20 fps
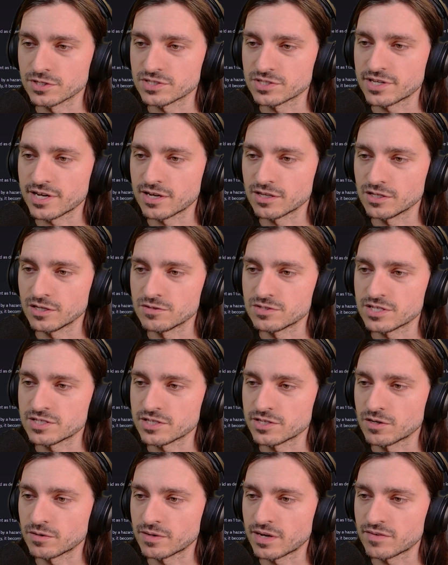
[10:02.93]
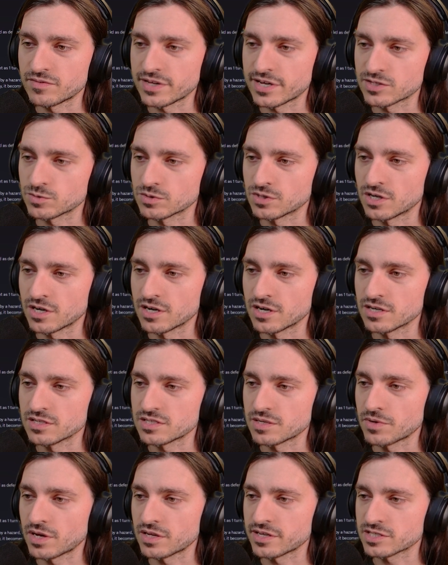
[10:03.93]
Verg's downloads as I don't have the actual
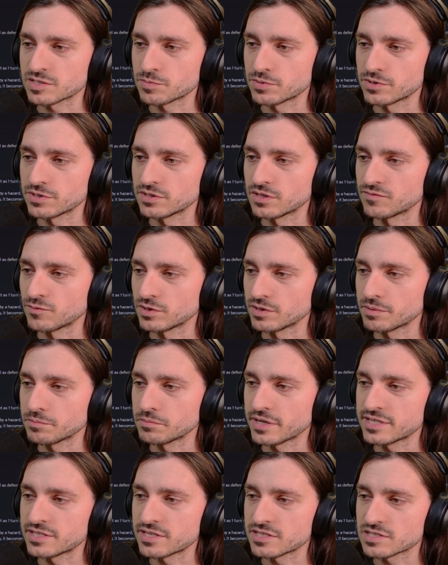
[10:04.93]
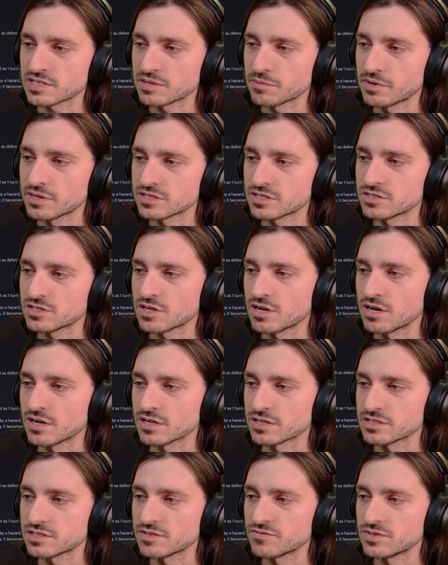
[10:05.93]
cards. I'm not an expert, and I've only been playtesting the monk since
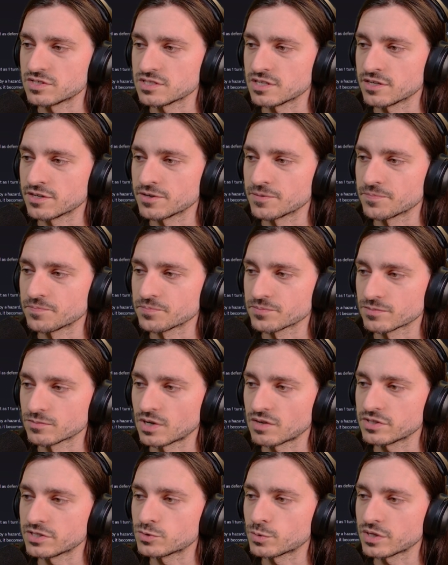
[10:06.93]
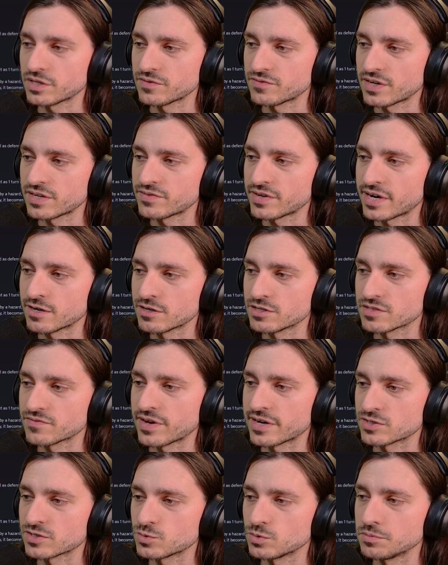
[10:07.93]
August of this year. Roughly 25 hours
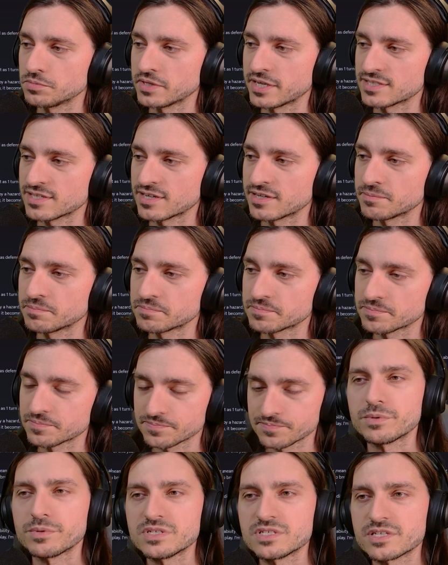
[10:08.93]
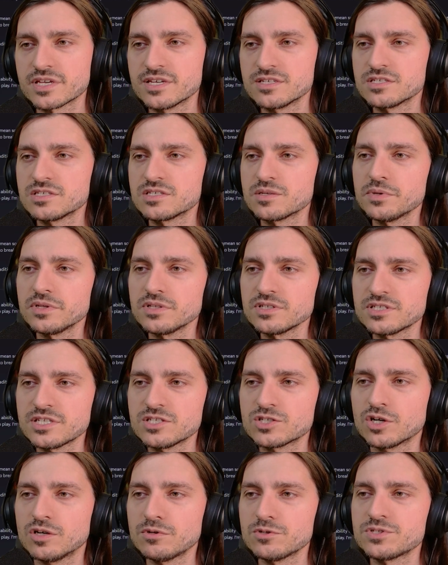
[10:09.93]
of actual playtime. Ribby says, his
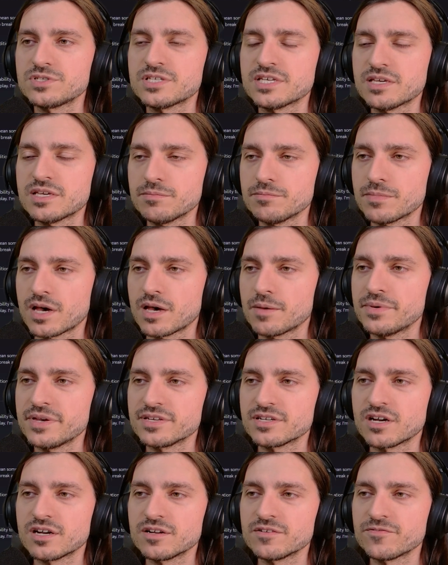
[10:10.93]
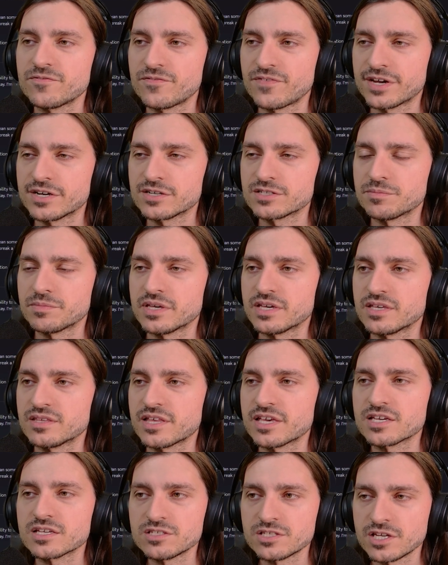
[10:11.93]
abilities almost seem a bit unfair to me.
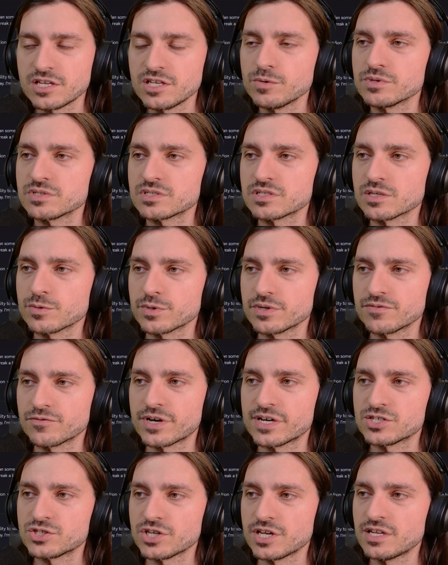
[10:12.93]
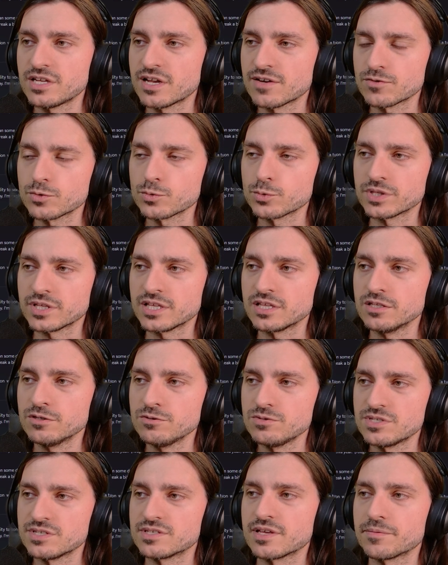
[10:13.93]
They continuously refresh. He never really
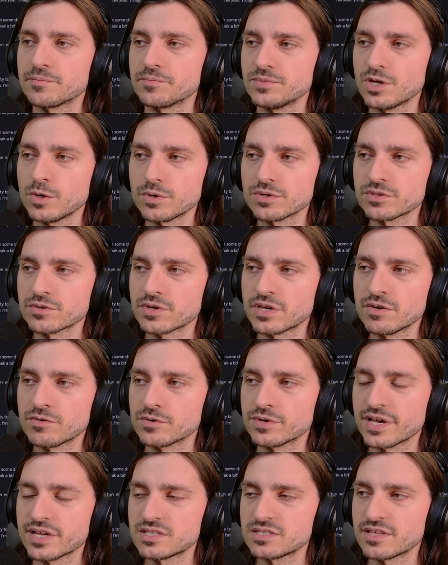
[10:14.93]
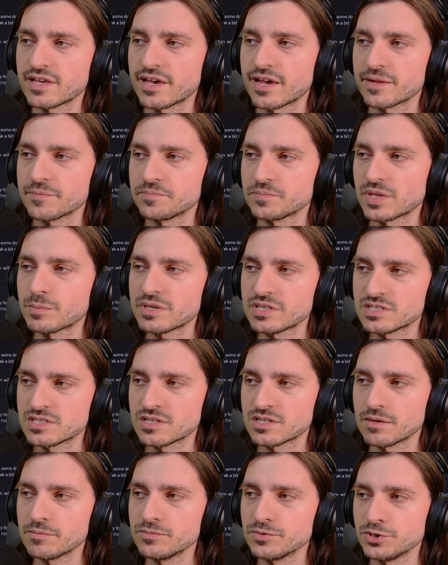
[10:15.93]
loses them. No other hero gets that. I mean,
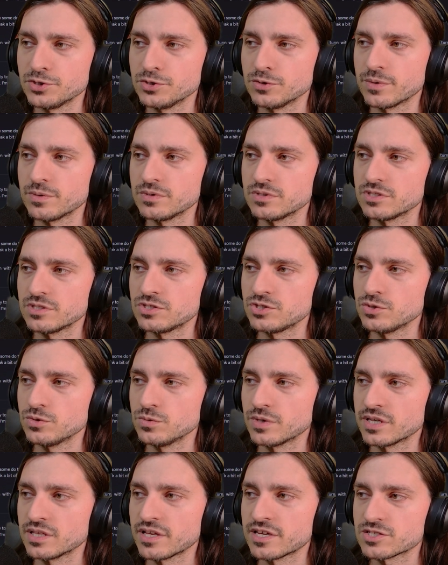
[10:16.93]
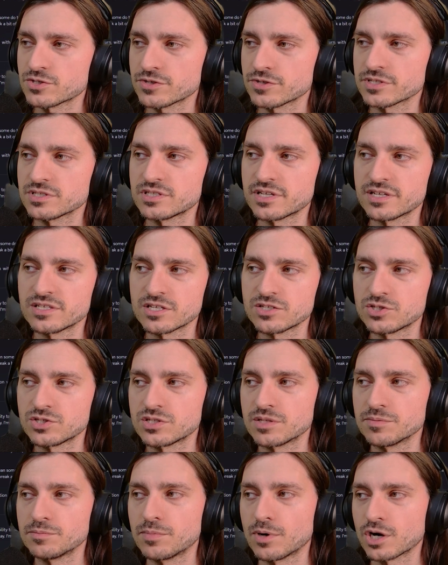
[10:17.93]
some do to a lesser extent, such
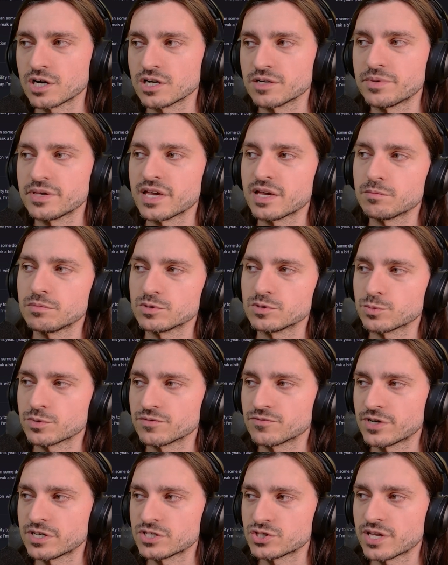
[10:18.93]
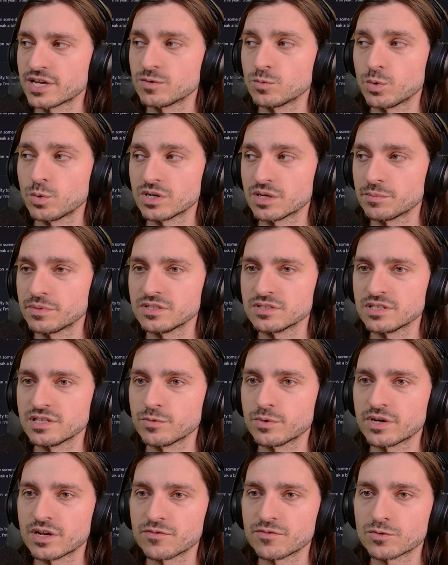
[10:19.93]
as the Bard being able to refresh that one
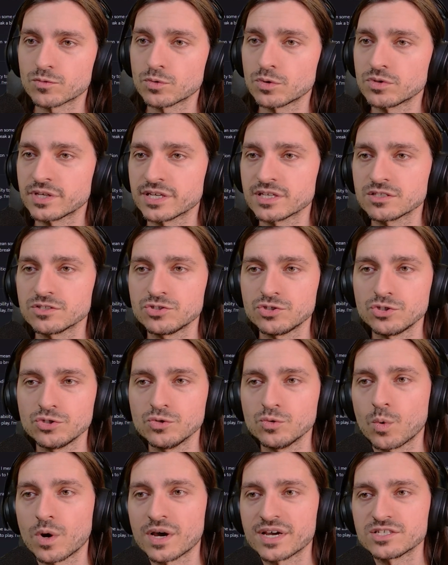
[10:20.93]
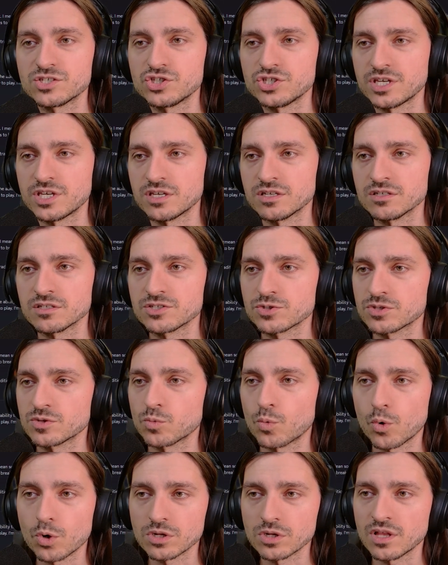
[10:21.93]
ability whenever rolling 2 white shields, or
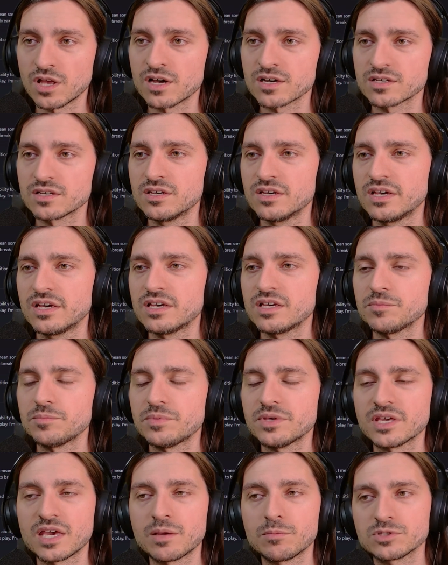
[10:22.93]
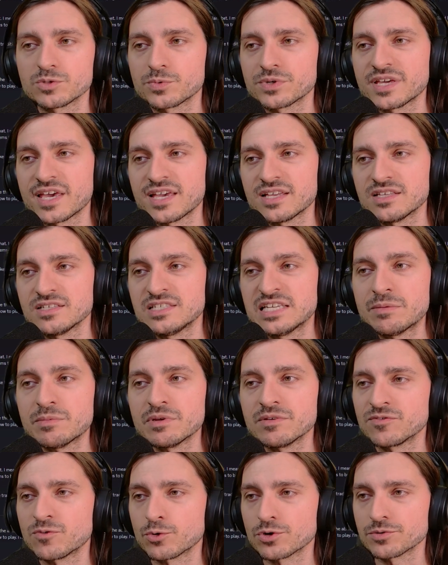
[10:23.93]
the Warlock being able to regain
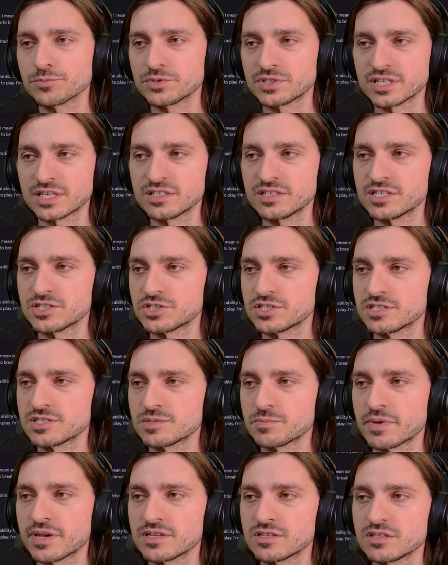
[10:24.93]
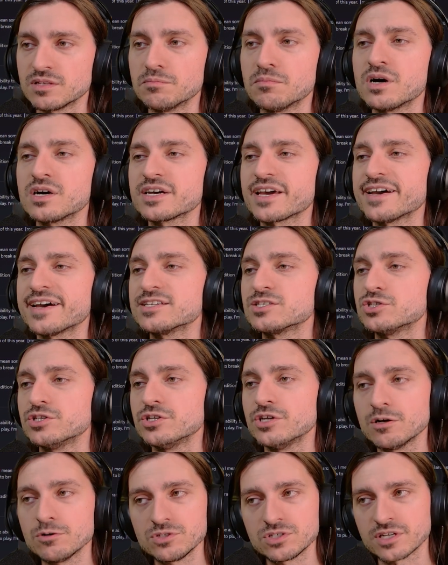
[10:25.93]
demon form when a condition is met. The monk has
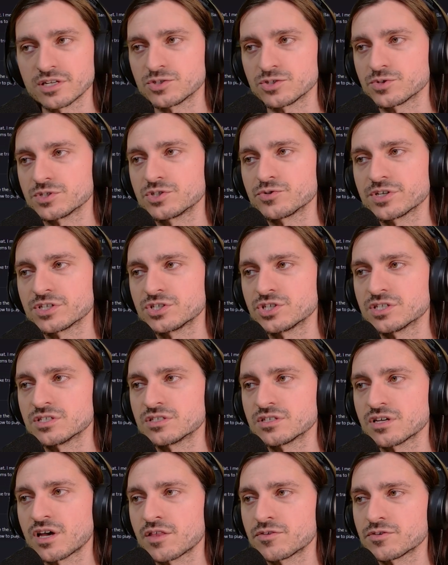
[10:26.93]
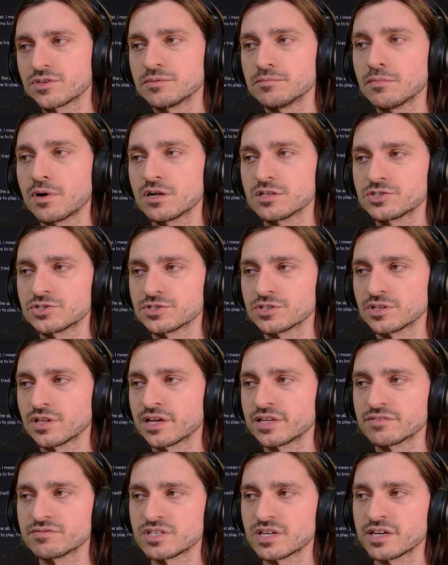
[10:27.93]
no such restrictions other than monster
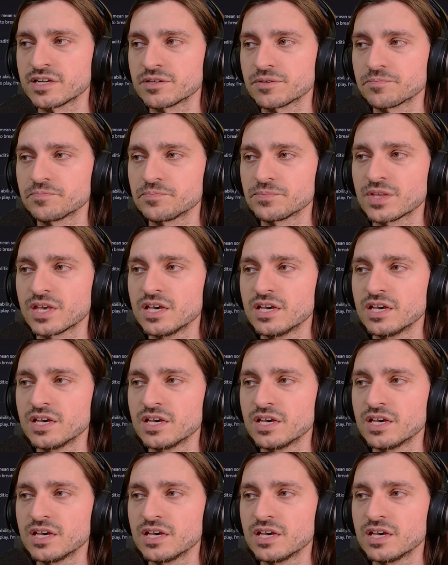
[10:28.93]
line of sight.